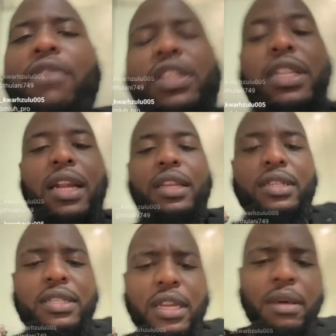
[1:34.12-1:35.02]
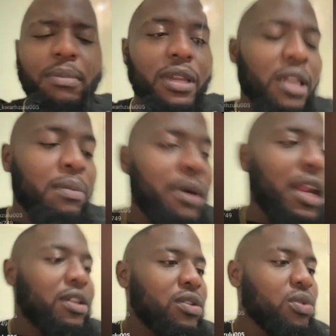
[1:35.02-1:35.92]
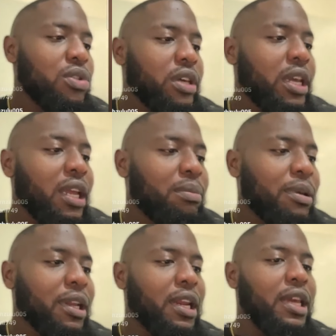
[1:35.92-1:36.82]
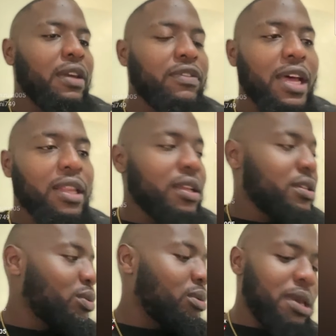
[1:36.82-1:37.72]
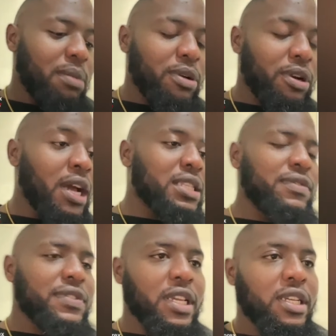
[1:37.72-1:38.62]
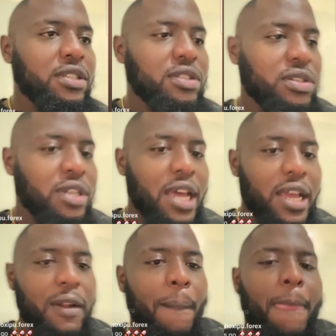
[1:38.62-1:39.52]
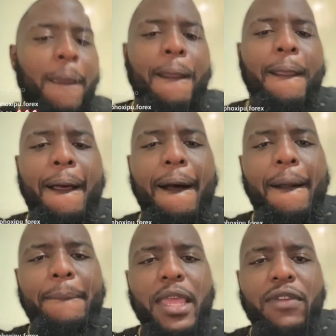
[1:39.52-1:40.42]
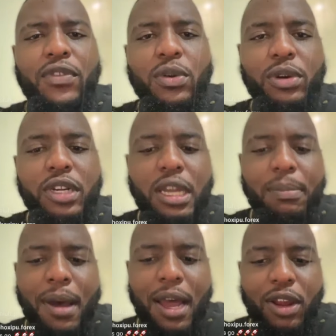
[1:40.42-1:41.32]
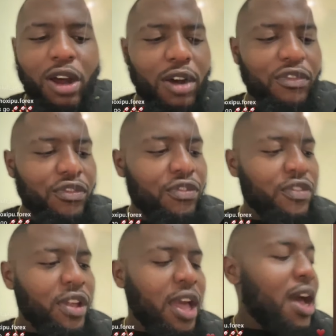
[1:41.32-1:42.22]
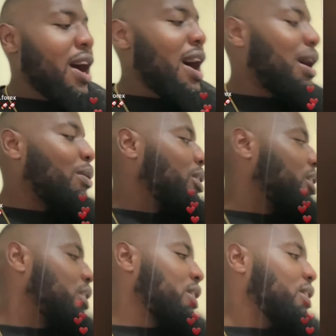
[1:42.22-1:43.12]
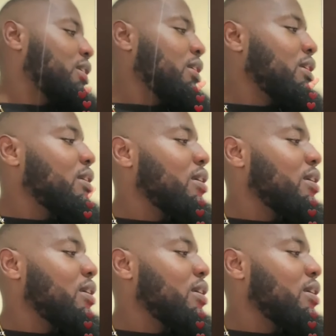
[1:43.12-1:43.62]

Haven't done this in a minute, but I do think and believe that this will be a productive session tonight. If you were a part of our